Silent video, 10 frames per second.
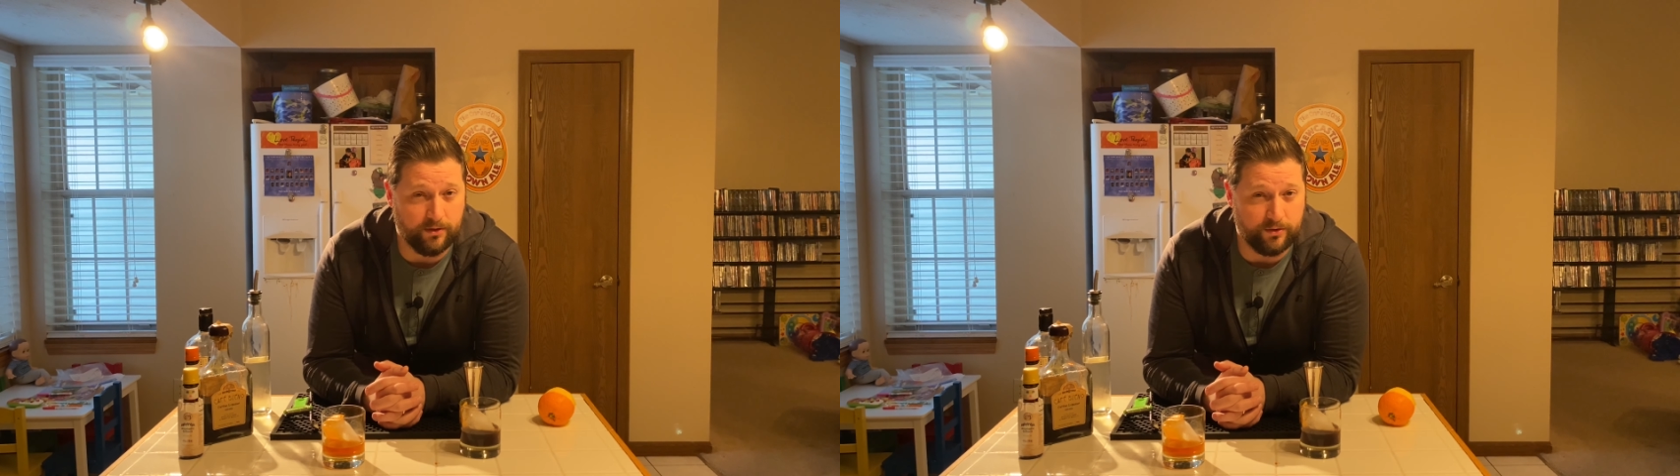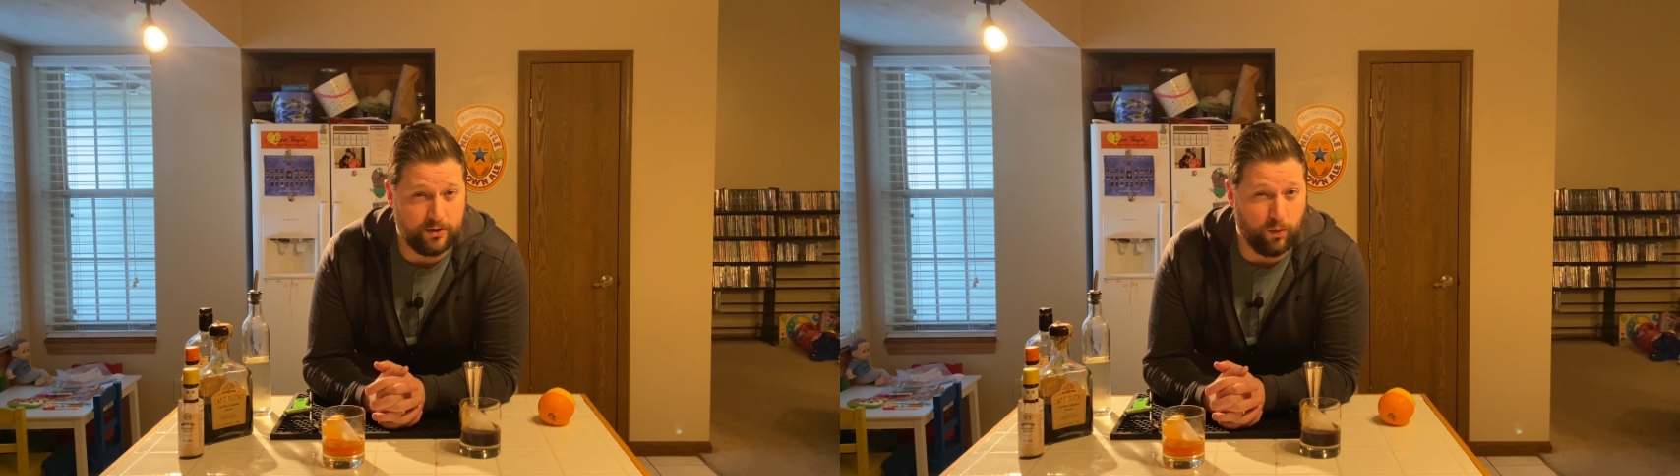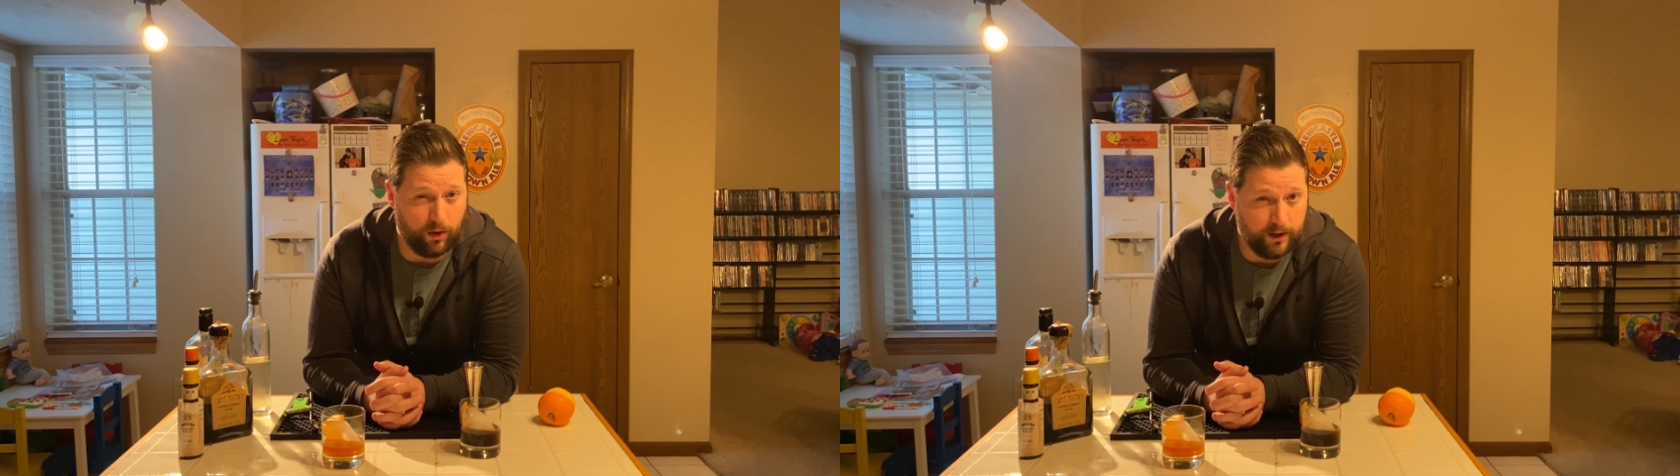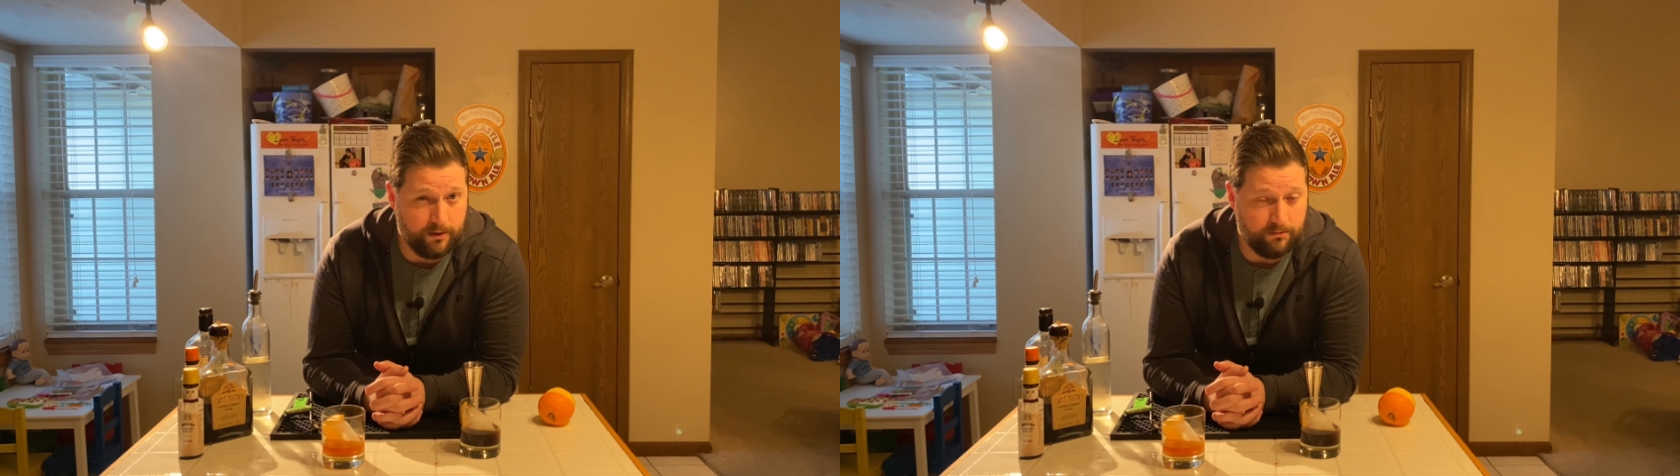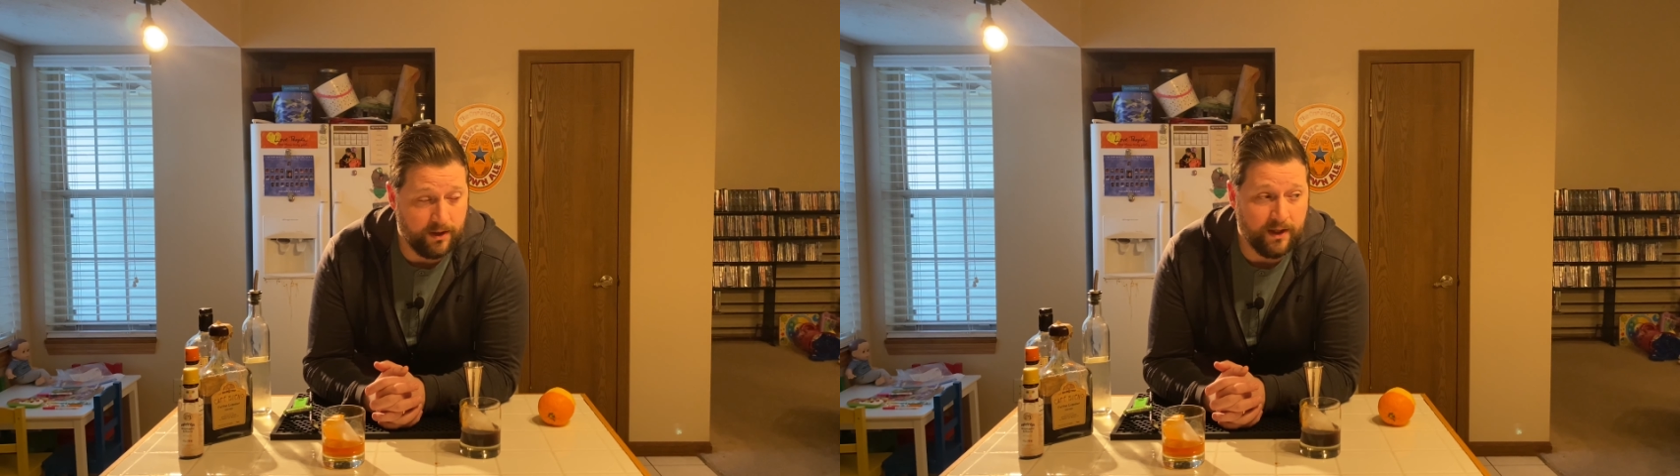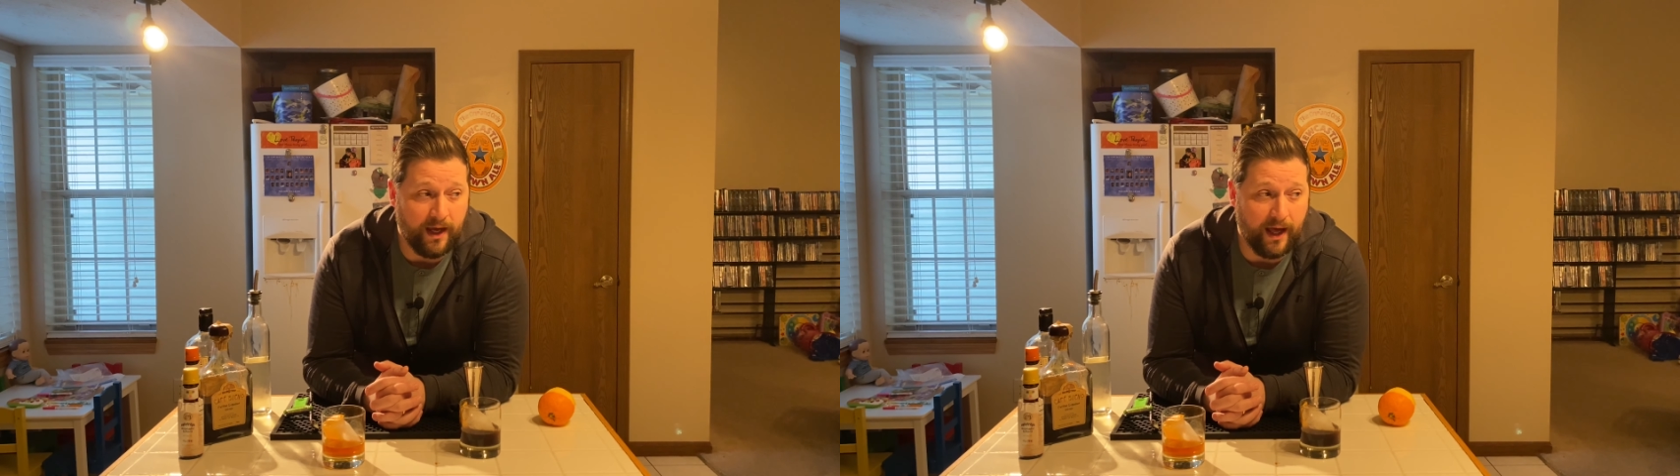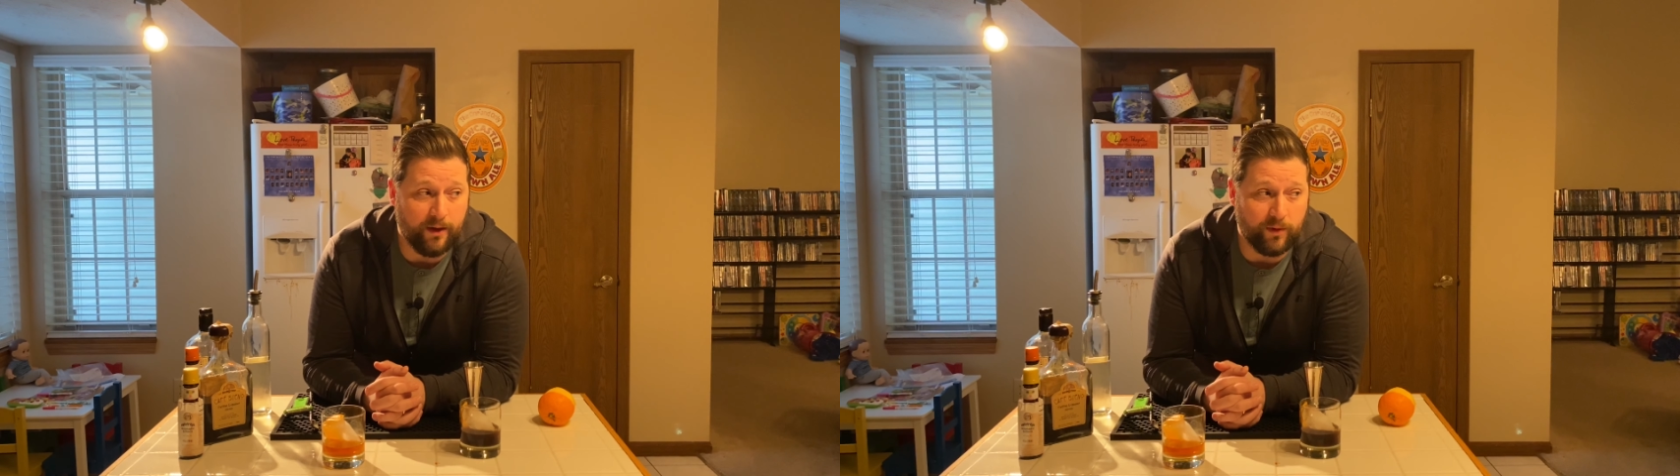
Don't you worry, and